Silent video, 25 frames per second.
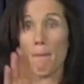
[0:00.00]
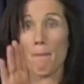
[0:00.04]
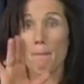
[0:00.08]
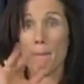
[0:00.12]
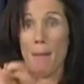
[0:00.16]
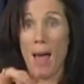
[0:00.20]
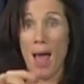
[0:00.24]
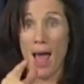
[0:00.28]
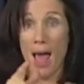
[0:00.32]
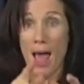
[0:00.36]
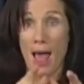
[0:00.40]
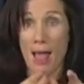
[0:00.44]

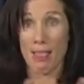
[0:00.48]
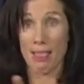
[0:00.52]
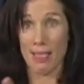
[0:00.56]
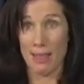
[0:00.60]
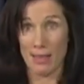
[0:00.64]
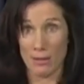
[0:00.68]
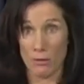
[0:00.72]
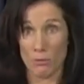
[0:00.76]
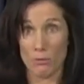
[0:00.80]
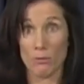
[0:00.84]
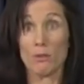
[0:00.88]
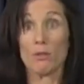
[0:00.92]
that
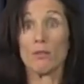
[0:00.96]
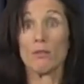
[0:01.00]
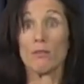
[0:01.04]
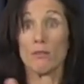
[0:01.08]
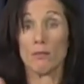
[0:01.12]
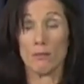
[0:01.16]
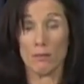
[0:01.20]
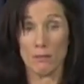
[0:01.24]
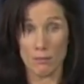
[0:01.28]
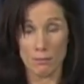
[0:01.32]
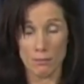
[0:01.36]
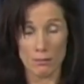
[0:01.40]

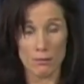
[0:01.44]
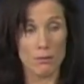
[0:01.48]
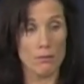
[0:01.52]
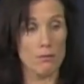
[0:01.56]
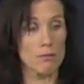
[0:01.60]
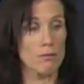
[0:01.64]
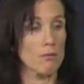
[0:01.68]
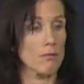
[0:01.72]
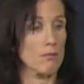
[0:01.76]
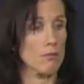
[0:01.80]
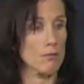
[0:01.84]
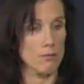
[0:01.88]
those
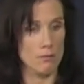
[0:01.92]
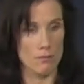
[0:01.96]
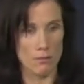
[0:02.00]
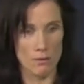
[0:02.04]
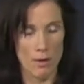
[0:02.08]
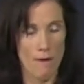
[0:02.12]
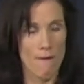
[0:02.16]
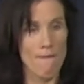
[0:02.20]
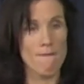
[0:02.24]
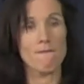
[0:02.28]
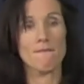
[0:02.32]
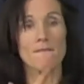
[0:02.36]
who
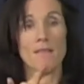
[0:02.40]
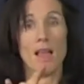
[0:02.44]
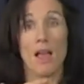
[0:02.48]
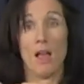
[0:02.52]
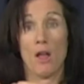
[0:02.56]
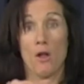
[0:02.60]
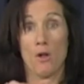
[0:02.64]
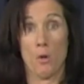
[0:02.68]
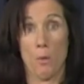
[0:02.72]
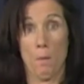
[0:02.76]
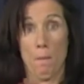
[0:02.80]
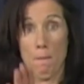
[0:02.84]
are
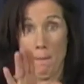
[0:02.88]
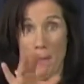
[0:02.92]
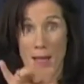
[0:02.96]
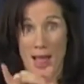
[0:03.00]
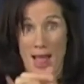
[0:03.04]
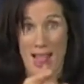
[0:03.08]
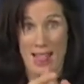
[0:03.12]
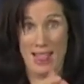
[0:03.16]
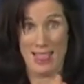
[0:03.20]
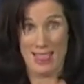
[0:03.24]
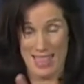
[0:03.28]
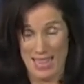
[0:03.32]

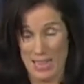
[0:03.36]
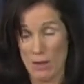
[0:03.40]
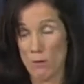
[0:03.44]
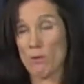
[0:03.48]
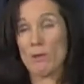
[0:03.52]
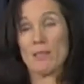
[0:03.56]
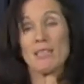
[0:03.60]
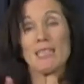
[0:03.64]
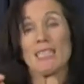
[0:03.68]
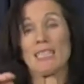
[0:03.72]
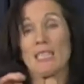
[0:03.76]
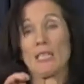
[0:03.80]
bilingual
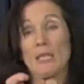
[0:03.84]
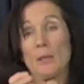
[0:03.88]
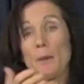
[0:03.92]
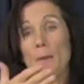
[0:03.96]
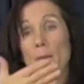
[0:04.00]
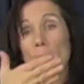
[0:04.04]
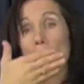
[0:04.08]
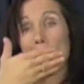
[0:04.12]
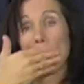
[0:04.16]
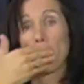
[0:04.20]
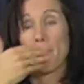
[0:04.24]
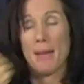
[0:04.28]

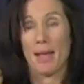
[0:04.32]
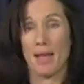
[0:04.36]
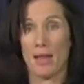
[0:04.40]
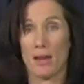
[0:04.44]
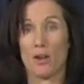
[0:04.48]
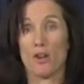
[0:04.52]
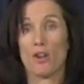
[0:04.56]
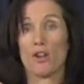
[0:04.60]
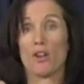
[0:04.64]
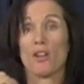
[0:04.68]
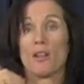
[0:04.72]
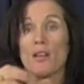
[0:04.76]

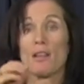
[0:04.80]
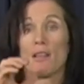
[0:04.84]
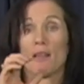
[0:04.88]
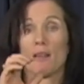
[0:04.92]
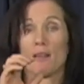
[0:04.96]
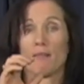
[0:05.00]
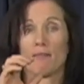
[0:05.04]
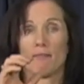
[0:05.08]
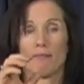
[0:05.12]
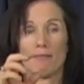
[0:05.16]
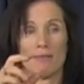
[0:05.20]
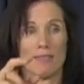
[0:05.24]
do
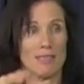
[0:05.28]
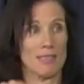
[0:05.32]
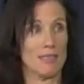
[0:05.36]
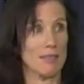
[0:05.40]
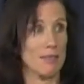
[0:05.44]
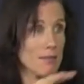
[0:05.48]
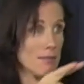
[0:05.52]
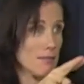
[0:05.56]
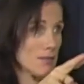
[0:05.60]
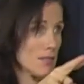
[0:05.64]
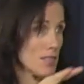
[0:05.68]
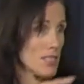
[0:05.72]
better
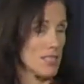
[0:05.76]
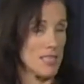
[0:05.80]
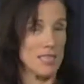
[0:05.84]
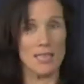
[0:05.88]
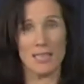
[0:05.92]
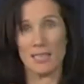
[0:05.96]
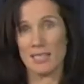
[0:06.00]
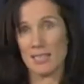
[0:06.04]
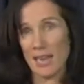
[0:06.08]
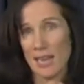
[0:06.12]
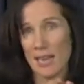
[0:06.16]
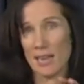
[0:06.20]

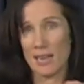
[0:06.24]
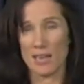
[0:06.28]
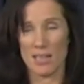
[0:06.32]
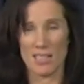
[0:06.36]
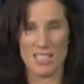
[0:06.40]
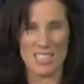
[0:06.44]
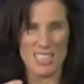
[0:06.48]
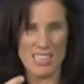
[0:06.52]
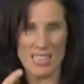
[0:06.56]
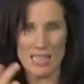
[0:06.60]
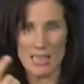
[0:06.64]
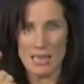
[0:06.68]

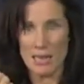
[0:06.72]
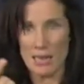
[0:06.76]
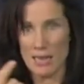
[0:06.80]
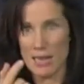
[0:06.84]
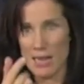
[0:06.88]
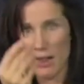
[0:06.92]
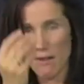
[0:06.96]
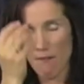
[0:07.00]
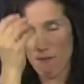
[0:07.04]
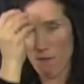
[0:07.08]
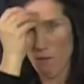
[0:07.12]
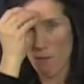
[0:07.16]
in
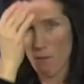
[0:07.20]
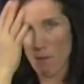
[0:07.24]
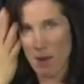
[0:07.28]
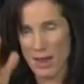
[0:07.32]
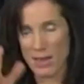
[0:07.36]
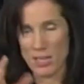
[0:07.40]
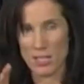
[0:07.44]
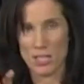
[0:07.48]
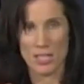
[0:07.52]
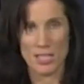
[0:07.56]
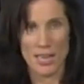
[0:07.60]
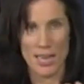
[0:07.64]

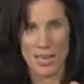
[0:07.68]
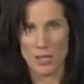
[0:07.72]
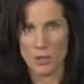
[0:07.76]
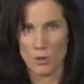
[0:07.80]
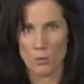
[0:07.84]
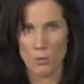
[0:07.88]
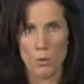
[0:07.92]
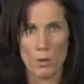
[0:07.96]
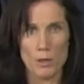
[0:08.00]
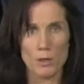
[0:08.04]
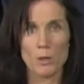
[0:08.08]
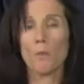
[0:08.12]

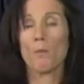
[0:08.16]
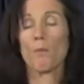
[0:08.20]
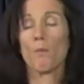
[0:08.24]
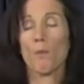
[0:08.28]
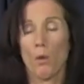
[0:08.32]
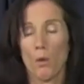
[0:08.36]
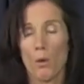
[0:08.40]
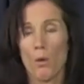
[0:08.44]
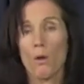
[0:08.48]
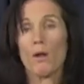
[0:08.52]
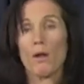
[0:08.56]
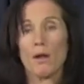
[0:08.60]
gathering
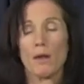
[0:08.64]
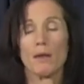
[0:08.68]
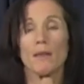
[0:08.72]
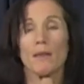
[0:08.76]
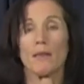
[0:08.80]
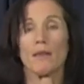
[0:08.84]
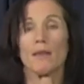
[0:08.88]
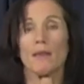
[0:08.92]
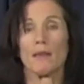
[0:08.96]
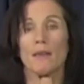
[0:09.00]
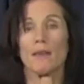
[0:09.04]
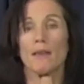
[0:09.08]
information
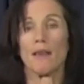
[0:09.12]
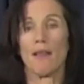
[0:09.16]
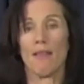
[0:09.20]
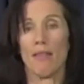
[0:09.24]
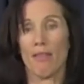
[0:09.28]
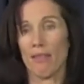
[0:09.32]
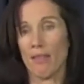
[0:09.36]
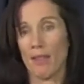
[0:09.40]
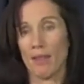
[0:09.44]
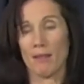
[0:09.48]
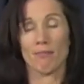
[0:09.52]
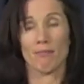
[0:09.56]
and
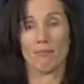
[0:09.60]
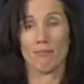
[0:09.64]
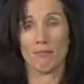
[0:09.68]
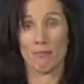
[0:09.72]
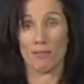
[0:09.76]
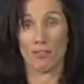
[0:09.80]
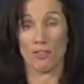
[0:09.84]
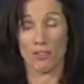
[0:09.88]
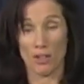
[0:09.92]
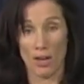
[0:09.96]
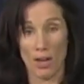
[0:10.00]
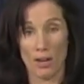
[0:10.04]
limiting
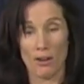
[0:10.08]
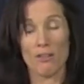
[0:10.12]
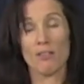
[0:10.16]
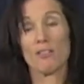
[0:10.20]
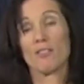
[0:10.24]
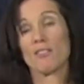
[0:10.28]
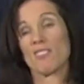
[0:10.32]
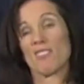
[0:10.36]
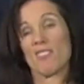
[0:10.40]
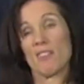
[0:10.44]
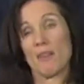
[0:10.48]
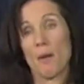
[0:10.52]

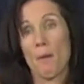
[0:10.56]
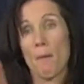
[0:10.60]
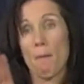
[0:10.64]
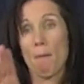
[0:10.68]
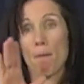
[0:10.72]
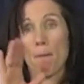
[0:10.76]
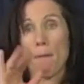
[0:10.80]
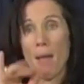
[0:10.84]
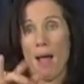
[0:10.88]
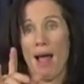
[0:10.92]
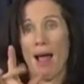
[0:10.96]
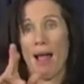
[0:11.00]
information and
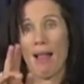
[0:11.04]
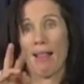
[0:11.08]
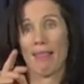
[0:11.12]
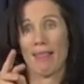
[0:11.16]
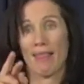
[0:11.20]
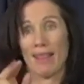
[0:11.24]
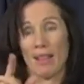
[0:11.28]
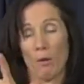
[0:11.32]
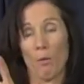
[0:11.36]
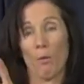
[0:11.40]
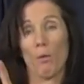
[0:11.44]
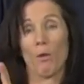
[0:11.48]

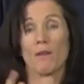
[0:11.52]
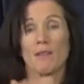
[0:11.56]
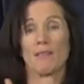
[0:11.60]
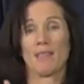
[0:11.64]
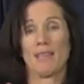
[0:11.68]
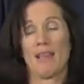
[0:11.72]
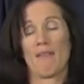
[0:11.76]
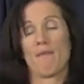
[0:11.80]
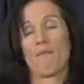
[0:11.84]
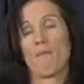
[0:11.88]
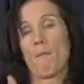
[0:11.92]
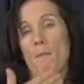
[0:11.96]

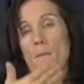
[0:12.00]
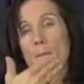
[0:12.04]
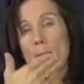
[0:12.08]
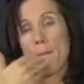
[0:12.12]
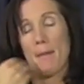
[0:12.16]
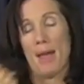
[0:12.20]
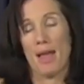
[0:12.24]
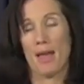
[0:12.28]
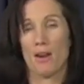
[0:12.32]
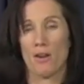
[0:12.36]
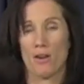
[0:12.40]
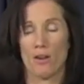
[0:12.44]
in
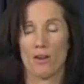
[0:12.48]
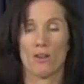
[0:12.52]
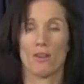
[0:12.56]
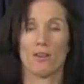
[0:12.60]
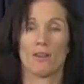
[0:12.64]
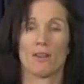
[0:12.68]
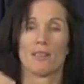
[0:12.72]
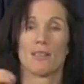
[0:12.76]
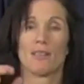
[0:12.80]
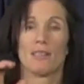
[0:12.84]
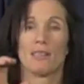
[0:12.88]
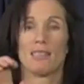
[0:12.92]
the end.
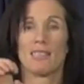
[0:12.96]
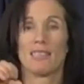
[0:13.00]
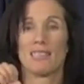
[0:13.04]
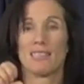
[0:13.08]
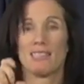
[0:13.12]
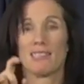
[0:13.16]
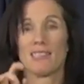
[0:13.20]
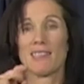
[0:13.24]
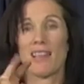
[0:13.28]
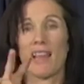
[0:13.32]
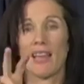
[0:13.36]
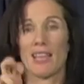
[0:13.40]
So
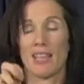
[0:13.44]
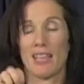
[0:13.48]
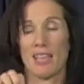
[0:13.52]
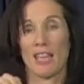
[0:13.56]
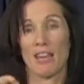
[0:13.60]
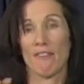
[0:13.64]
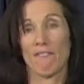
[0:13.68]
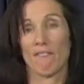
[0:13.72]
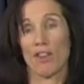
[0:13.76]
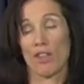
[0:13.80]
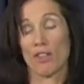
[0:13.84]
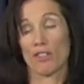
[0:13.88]
bilinguals
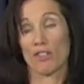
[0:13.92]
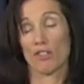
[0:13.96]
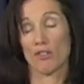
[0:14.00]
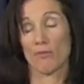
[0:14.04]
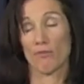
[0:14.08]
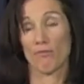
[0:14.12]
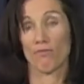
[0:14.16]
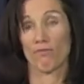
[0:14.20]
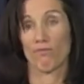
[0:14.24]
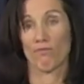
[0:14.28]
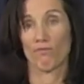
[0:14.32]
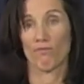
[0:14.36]
essentially have